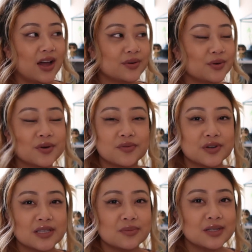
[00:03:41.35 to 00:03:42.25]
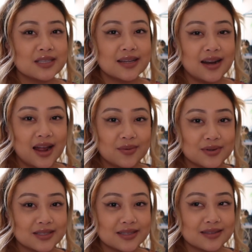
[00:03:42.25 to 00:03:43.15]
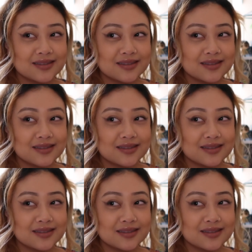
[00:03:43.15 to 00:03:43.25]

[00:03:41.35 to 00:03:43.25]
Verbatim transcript: I don't know, for some reason I was